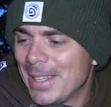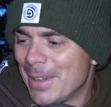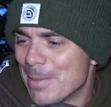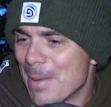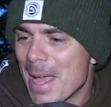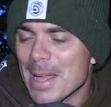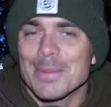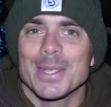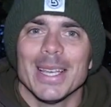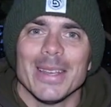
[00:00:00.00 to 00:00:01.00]
I'm
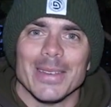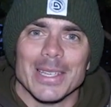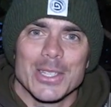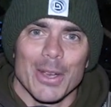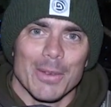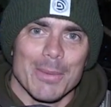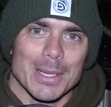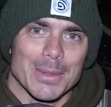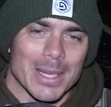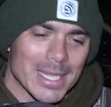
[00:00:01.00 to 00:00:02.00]
absolutely chuffed to
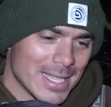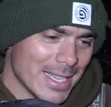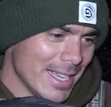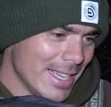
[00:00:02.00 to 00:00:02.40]
bits with this.